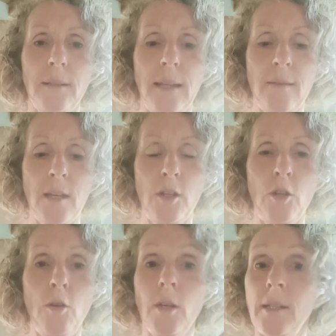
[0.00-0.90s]
And then
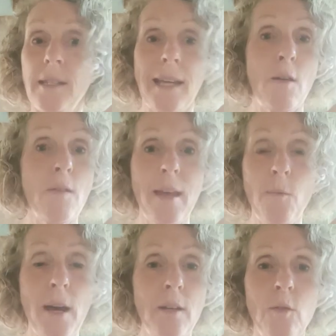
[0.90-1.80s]
you can stay on that
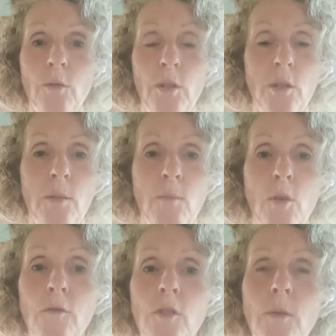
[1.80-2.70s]
one, or you can
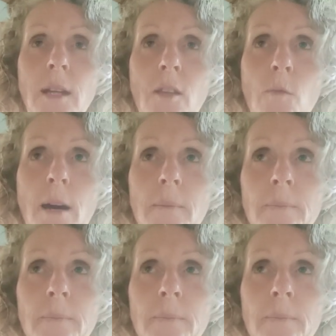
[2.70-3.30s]
move to another one.